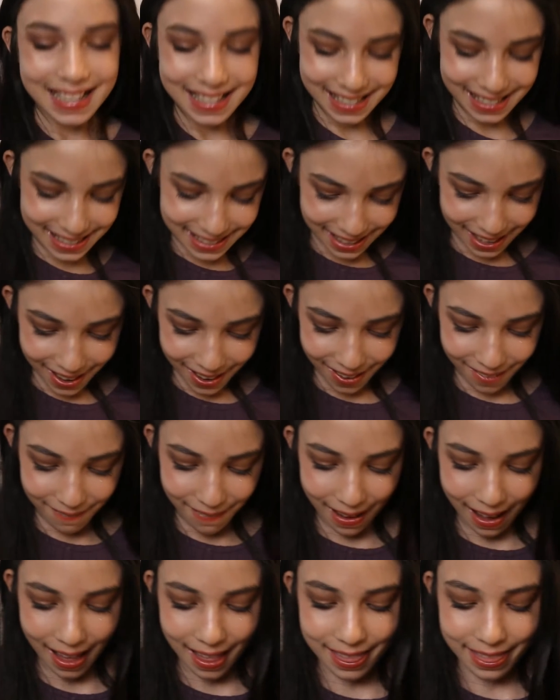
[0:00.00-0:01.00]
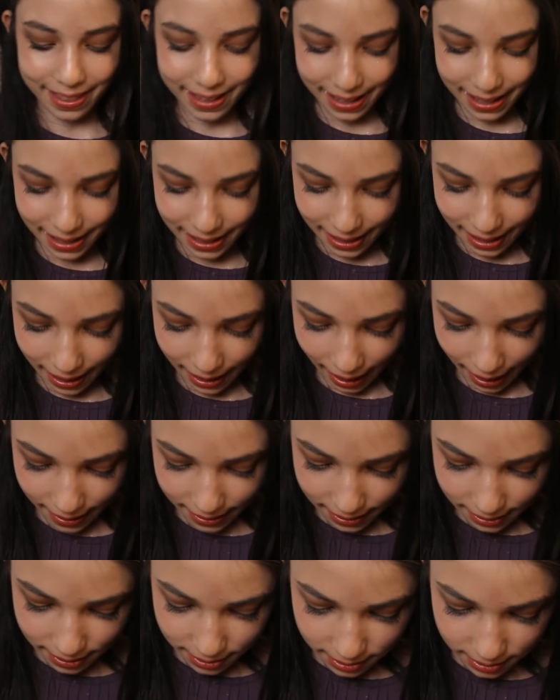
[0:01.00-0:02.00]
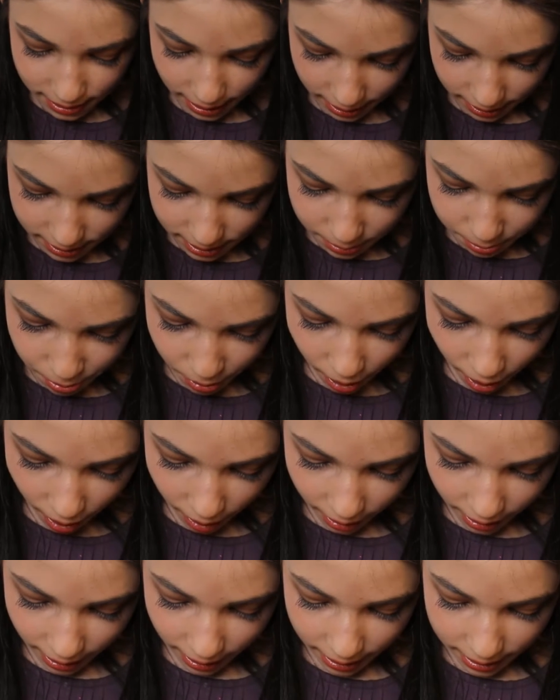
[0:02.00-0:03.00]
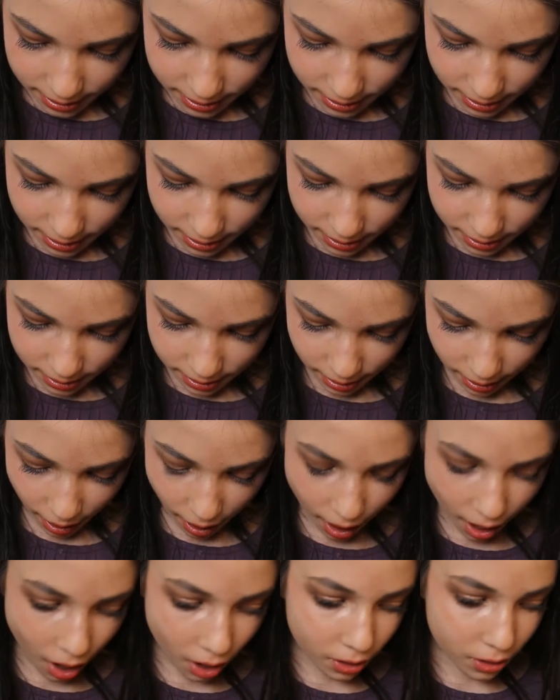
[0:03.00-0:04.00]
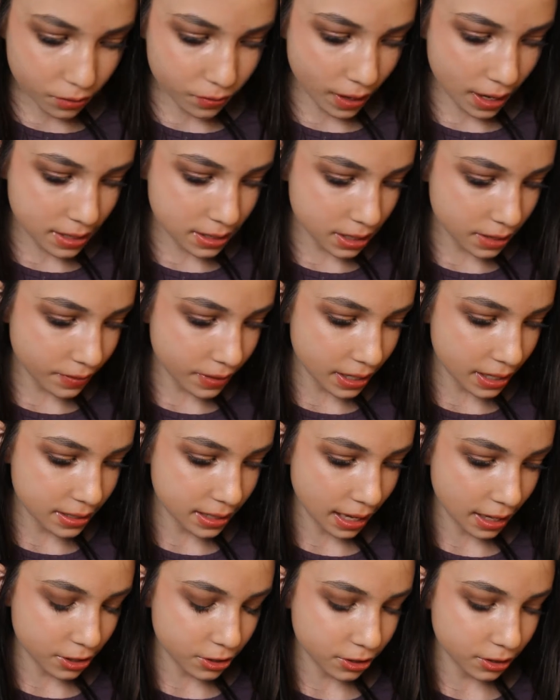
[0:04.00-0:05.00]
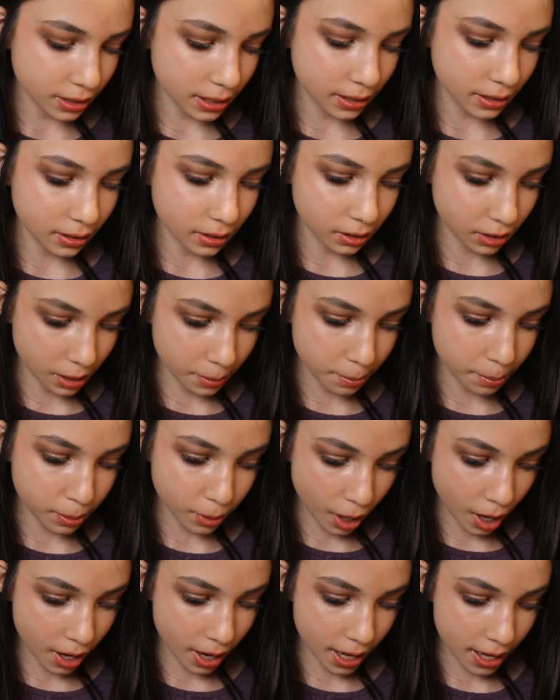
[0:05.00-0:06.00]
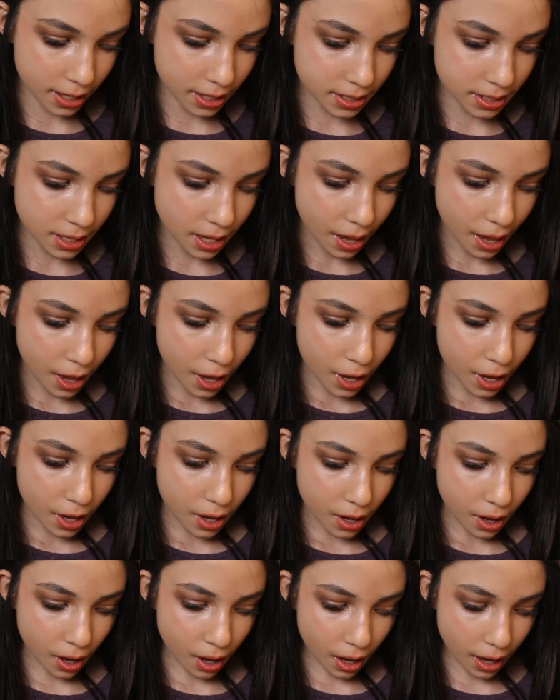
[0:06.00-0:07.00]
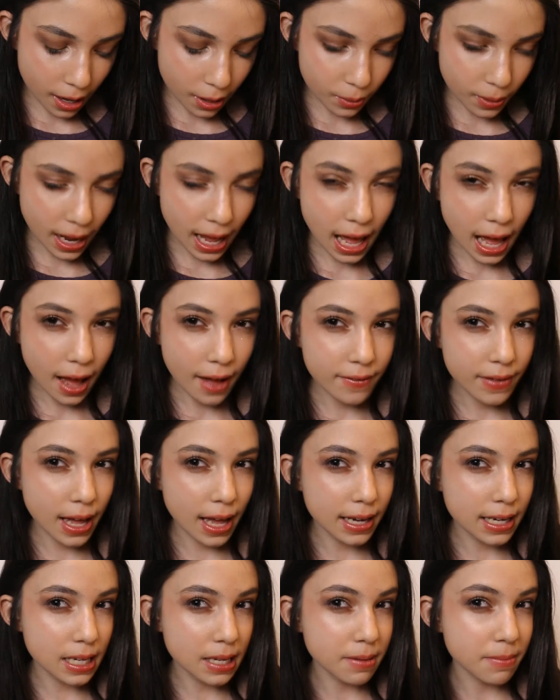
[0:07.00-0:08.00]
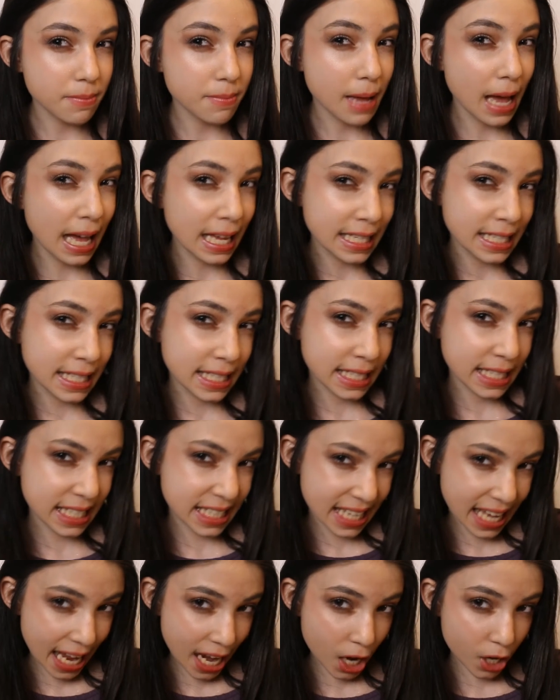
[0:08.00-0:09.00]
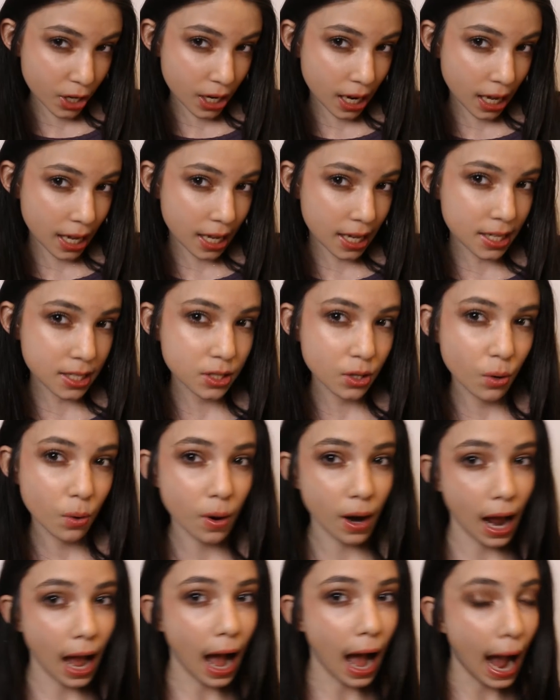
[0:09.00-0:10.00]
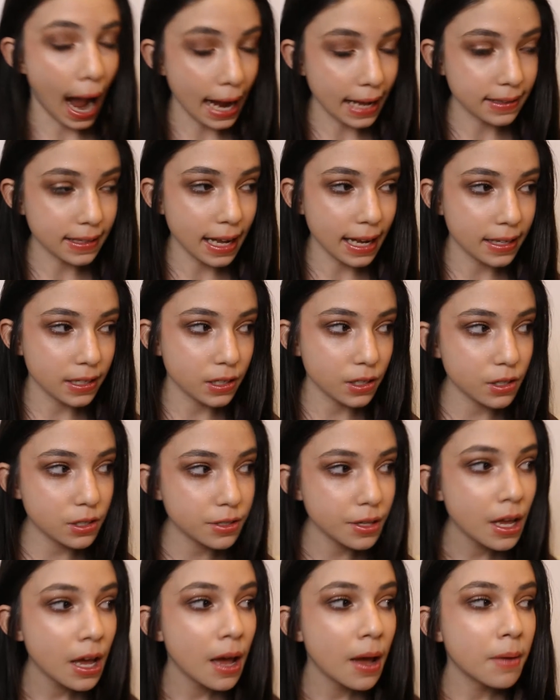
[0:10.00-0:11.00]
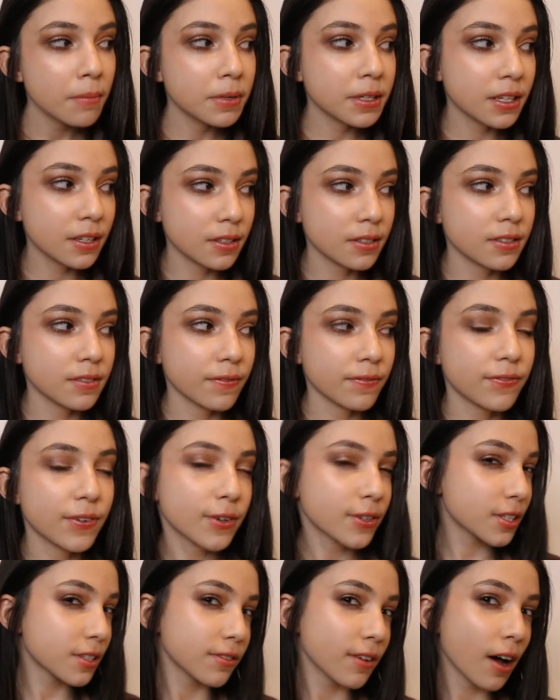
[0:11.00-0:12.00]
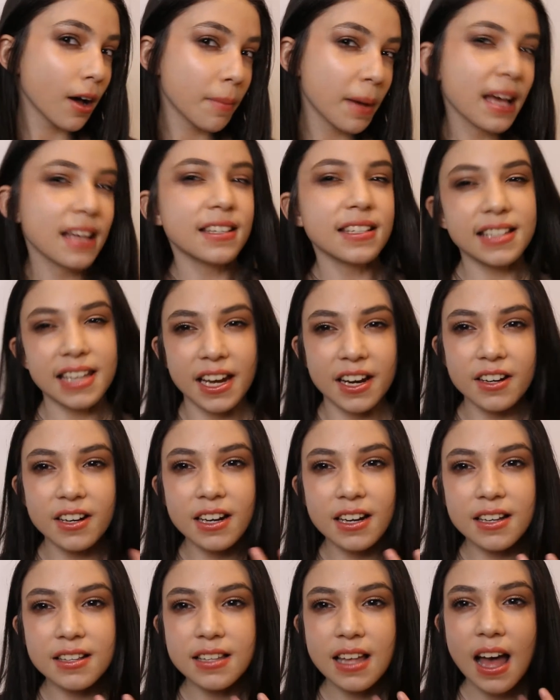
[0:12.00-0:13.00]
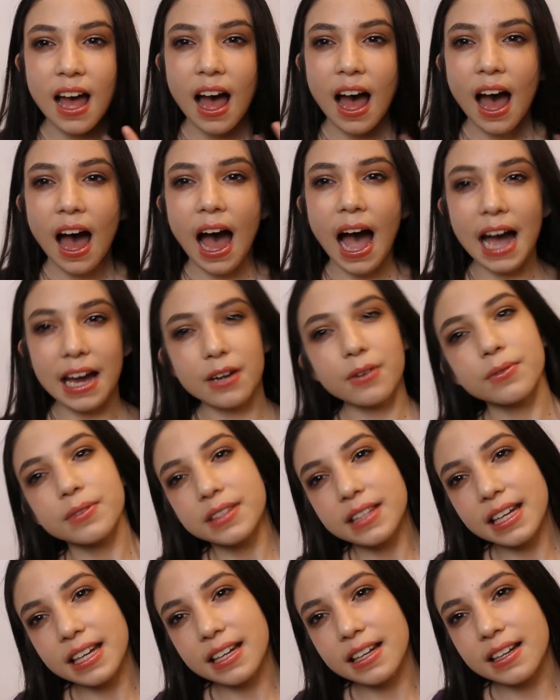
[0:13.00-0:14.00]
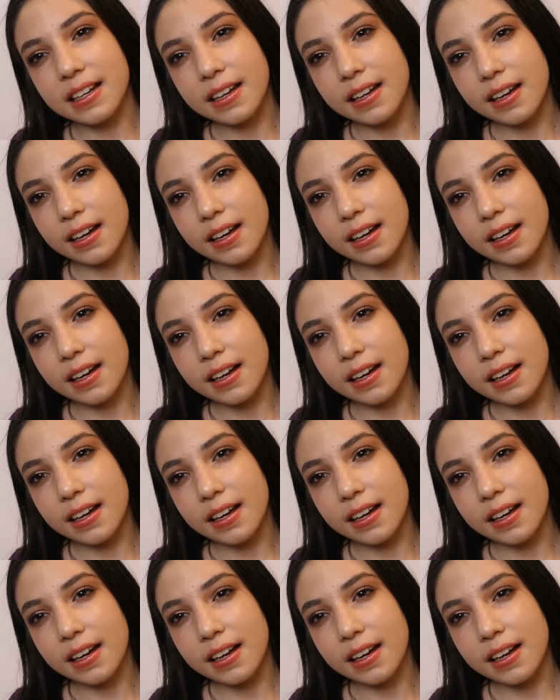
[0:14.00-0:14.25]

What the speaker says: So I think the next product is, all the rest of it is actually lip products. I don't have any mascaras or eyeliners because, first of all, mascaras, I don't think